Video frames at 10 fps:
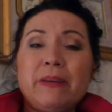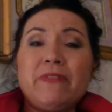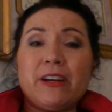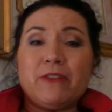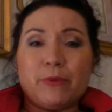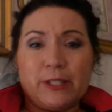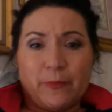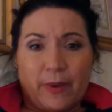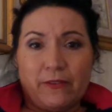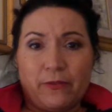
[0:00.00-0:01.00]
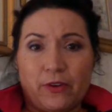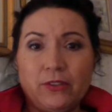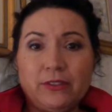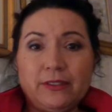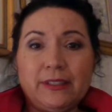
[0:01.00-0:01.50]
very
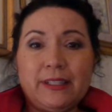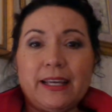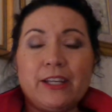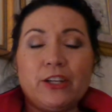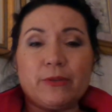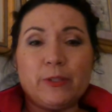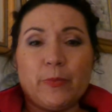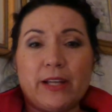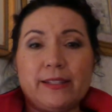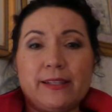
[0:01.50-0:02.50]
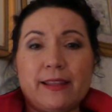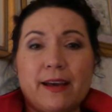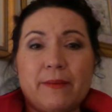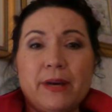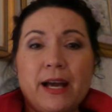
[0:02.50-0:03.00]
respectful in your response to
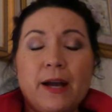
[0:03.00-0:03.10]
them.